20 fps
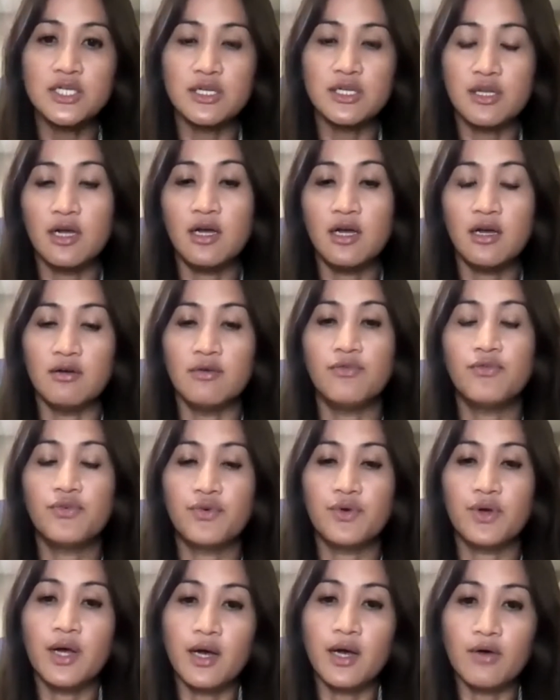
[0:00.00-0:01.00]
enough
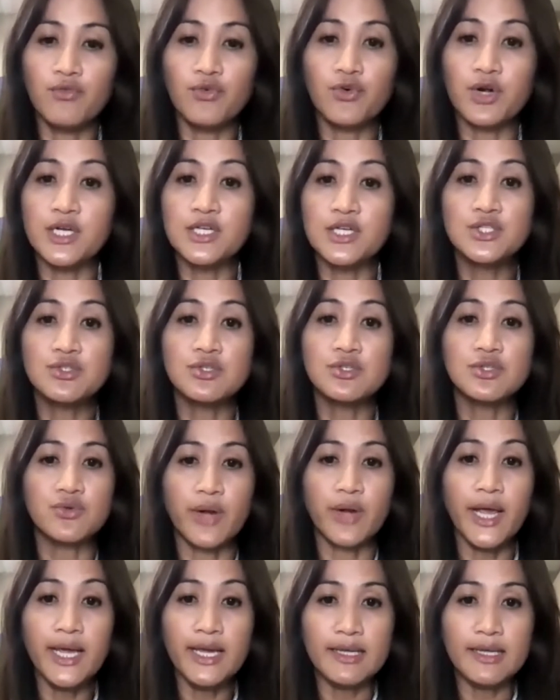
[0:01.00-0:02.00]
for us to
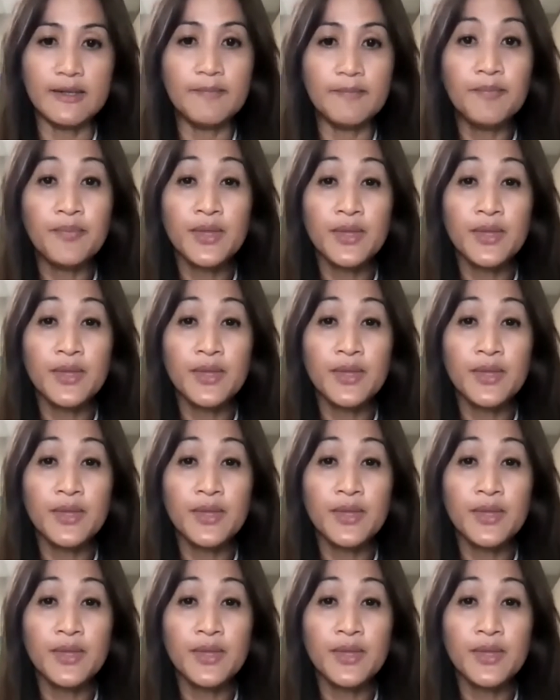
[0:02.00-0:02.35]
drain,